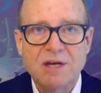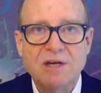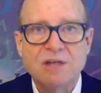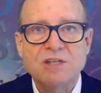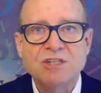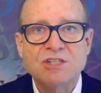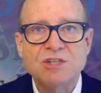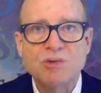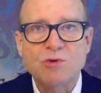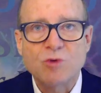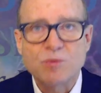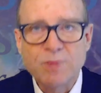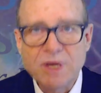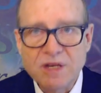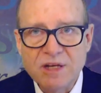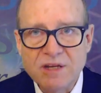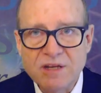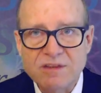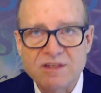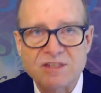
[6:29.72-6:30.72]
She
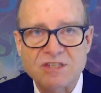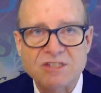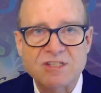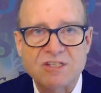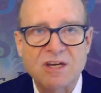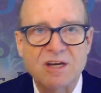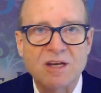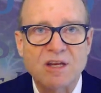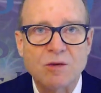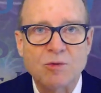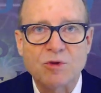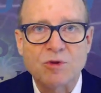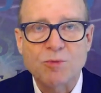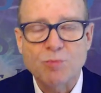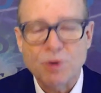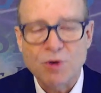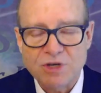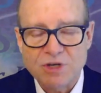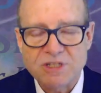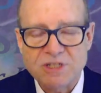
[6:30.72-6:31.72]
repeated this study with
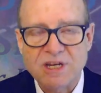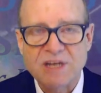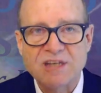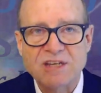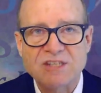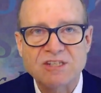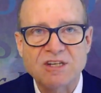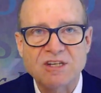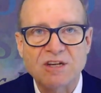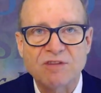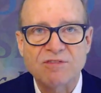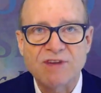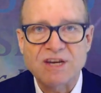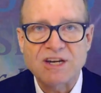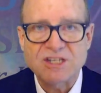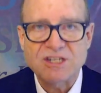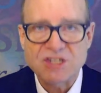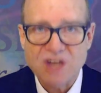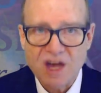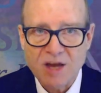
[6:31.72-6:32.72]
percutaneous needle
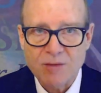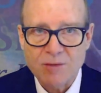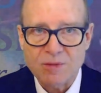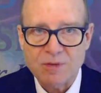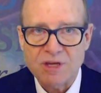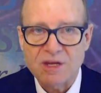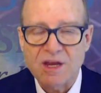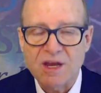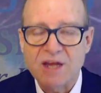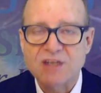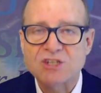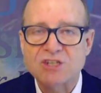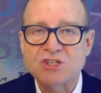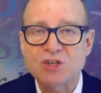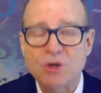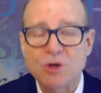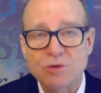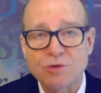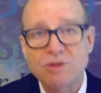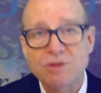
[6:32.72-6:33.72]
fasciotomy and
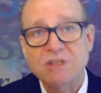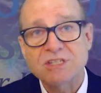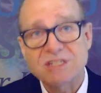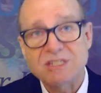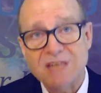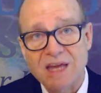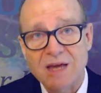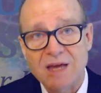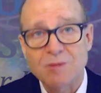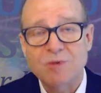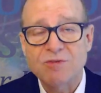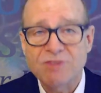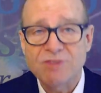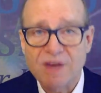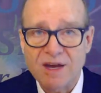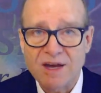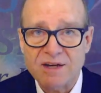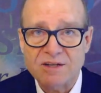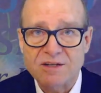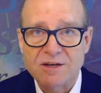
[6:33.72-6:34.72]
showed the same
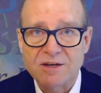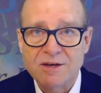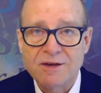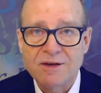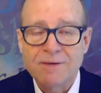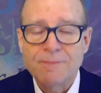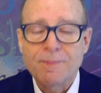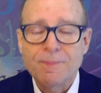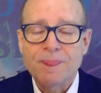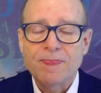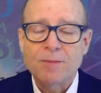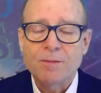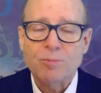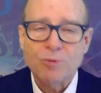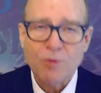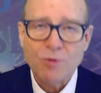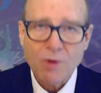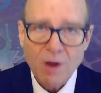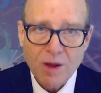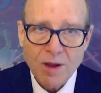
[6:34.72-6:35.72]
effect. The
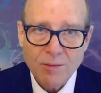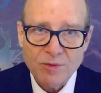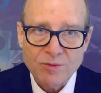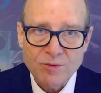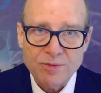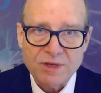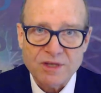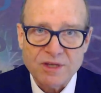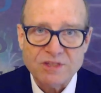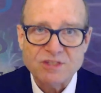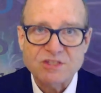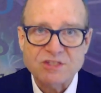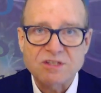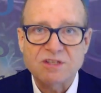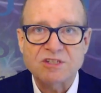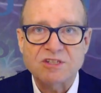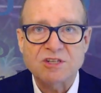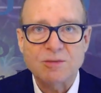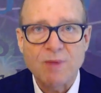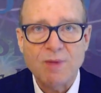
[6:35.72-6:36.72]
problem is
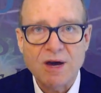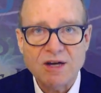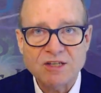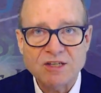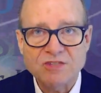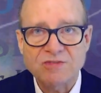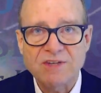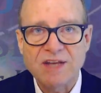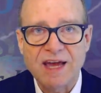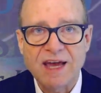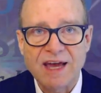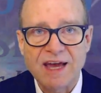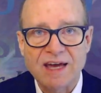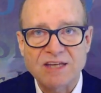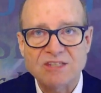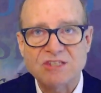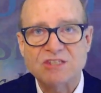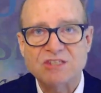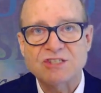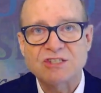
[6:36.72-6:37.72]
that tamoxifen
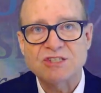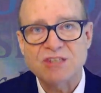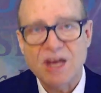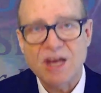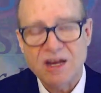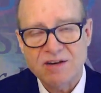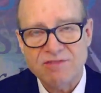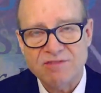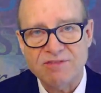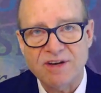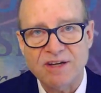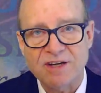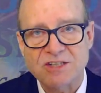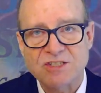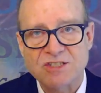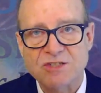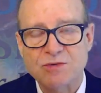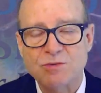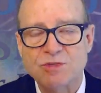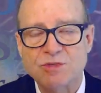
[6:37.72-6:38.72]
has side
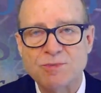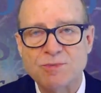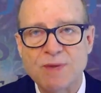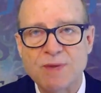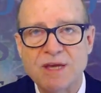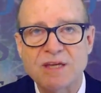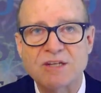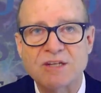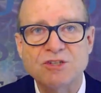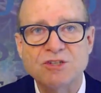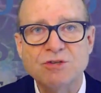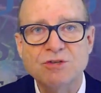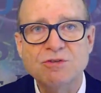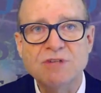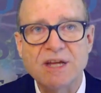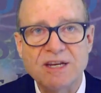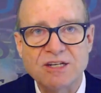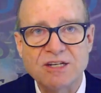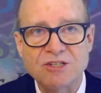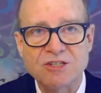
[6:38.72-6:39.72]
effects, which make it too
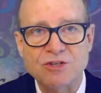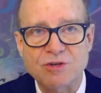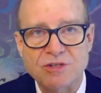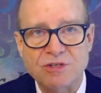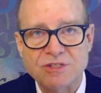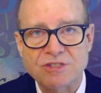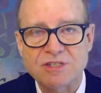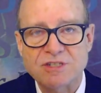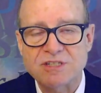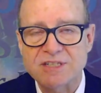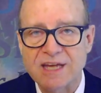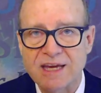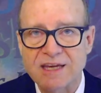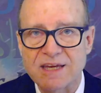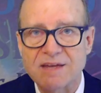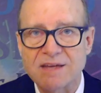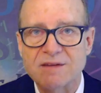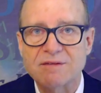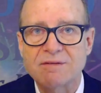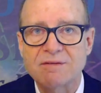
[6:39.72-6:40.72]
dangerous to
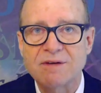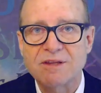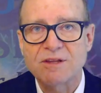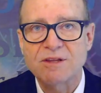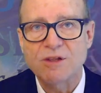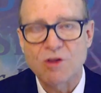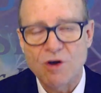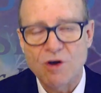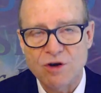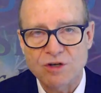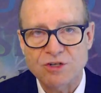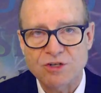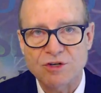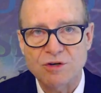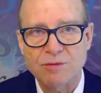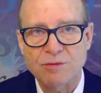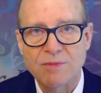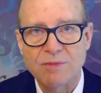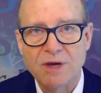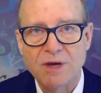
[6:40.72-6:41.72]
take in the long
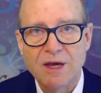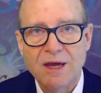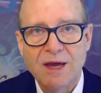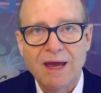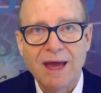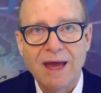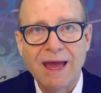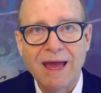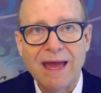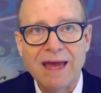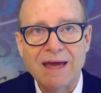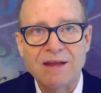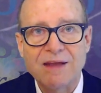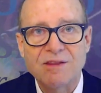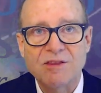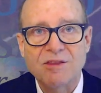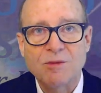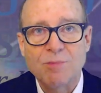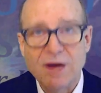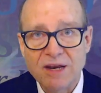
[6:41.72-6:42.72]
term.
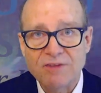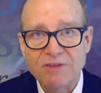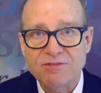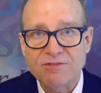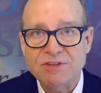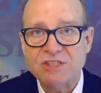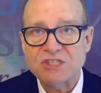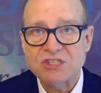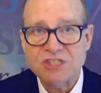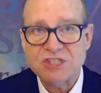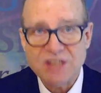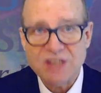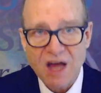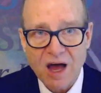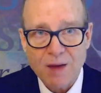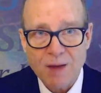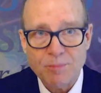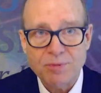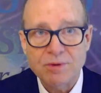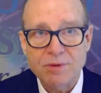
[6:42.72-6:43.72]
And the benefits
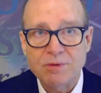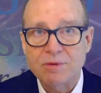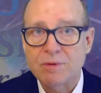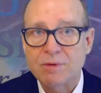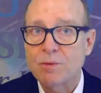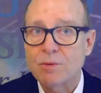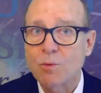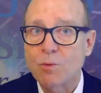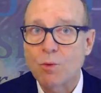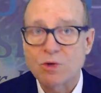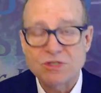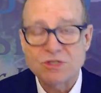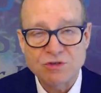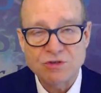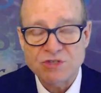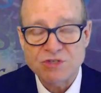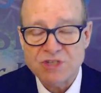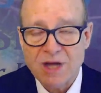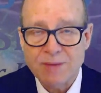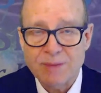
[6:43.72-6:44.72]
stop once you
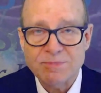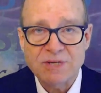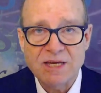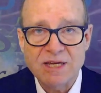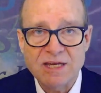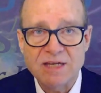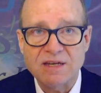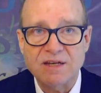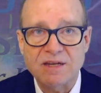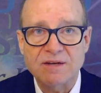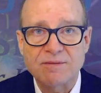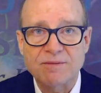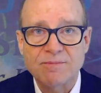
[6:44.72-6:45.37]
stop taking it.